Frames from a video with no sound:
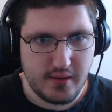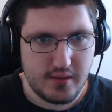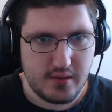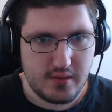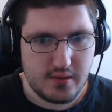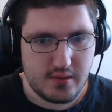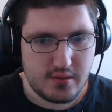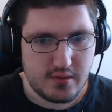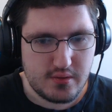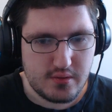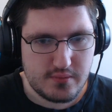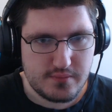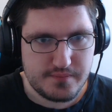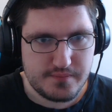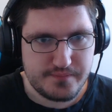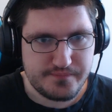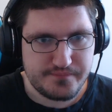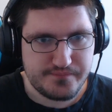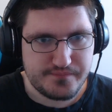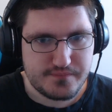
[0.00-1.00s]
You should know
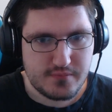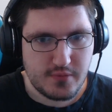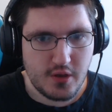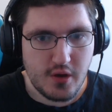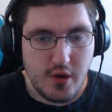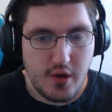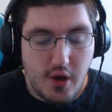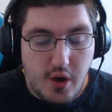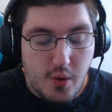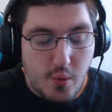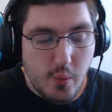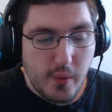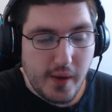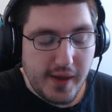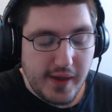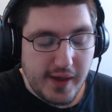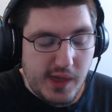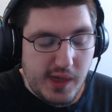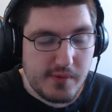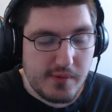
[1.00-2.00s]
that I've been asked to
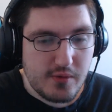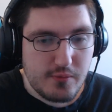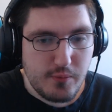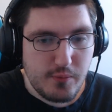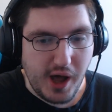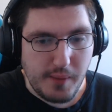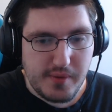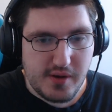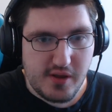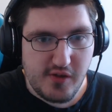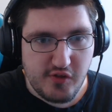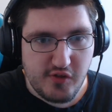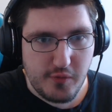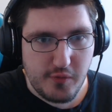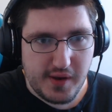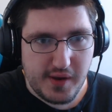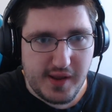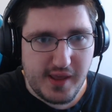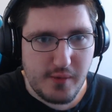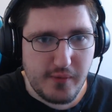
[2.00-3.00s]
Wait even Robyn is
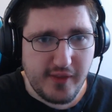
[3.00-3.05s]
doing it?